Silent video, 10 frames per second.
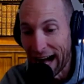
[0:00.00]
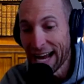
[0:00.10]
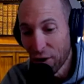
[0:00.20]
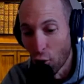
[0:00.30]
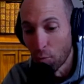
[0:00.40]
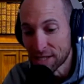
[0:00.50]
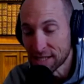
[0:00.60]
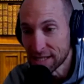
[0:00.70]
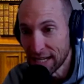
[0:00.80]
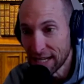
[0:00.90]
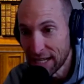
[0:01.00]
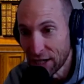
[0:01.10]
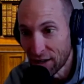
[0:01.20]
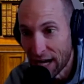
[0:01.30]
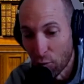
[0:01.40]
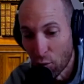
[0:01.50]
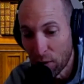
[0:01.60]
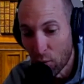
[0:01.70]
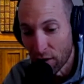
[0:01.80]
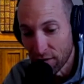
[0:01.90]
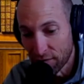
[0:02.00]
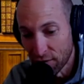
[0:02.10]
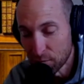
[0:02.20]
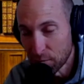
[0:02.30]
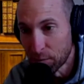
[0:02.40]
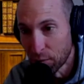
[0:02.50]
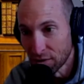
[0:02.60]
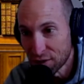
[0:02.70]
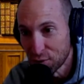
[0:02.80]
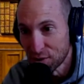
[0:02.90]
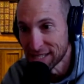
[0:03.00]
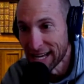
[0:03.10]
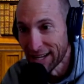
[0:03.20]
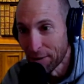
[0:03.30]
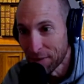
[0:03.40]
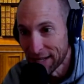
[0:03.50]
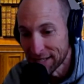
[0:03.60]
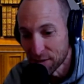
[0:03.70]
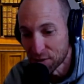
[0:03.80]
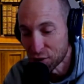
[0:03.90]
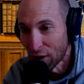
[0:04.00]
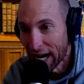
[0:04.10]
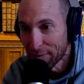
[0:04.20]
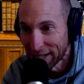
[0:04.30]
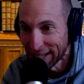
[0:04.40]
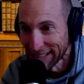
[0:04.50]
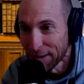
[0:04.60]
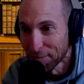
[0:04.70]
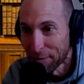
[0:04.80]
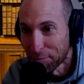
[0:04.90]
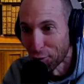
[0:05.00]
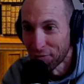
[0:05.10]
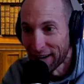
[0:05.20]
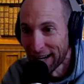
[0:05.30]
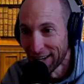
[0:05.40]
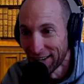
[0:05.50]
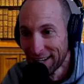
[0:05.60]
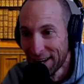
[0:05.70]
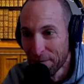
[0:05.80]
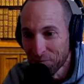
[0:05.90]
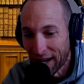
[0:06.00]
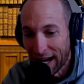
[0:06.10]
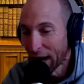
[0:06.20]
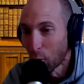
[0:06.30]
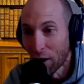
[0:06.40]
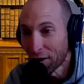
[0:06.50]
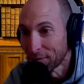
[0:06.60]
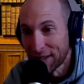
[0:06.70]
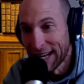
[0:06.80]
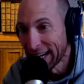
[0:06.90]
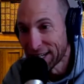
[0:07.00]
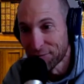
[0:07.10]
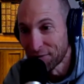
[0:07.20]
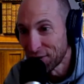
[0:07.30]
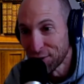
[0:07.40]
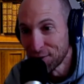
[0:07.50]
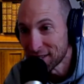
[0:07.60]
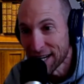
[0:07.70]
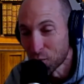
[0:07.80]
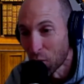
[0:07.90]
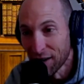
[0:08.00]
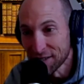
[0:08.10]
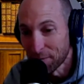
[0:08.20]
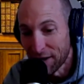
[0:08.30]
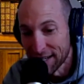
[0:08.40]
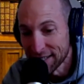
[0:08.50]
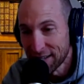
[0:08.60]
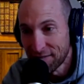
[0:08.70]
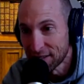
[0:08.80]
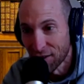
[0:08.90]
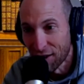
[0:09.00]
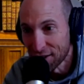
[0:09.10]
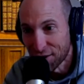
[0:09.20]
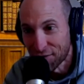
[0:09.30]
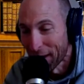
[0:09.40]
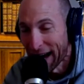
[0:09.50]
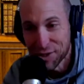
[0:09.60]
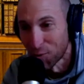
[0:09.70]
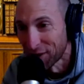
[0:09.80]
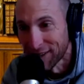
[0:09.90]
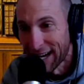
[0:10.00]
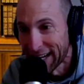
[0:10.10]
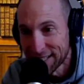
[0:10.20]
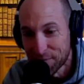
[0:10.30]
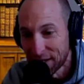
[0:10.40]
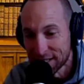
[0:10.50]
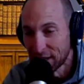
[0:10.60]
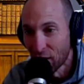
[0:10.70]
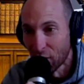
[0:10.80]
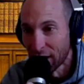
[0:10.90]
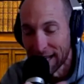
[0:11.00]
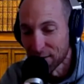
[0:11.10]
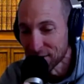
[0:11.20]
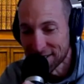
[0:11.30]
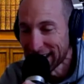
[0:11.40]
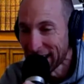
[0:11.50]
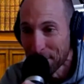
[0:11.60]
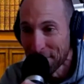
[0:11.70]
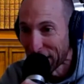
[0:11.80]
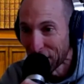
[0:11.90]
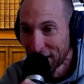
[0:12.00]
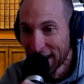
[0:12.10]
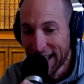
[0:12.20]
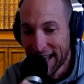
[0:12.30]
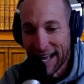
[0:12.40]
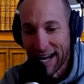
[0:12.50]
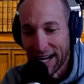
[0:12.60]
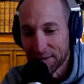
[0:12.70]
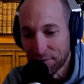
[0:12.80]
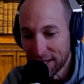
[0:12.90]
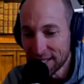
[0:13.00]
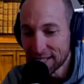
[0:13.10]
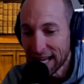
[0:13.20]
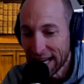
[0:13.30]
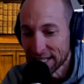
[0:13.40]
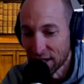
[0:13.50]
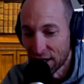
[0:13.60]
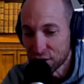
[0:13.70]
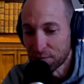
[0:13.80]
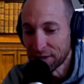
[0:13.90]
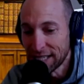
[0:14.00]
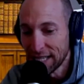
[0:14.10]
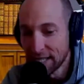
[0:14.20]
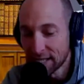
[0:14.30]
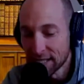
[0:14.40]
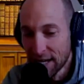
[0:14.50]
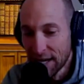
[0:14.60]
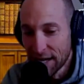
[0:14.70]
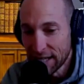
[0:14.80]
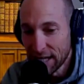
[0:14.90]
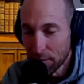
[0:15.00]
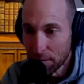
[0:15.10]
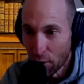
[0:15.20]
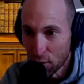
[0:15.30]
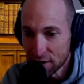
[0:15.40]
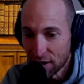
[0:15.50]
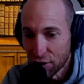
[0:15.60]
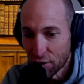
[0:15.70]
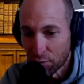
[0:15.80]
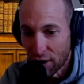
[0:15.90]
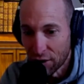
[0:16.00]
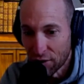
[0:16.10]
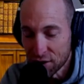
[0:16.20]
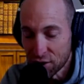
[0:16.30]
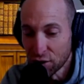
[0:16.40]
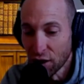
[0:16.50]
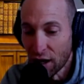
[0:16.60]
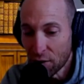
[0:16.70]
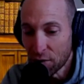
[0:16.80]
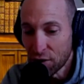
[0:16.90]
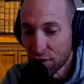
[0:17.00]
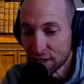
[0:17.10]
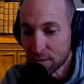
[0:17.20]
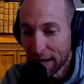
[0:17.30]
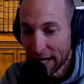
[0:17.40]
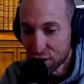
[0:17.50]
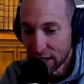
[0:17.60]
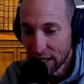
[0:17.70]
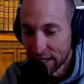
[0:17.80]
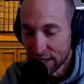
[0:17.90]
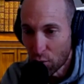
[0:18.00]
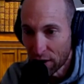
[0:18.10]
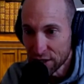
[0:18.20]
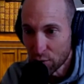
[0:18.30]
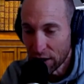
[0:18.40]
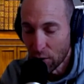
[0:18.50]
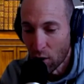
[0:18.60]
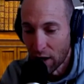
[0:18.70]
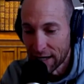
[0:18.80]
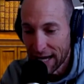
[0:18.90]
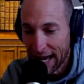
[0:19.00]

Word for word: I hope to see it here. I will be one of the first people to set up and subscribe and claim my profile. I welcome the negative reviews as well as the positive, as long as they're from actual clients, because it only allows us to get better. Uh, please stay in touch. Please keep me posted on your progress. Good luck with your expansion in 2021.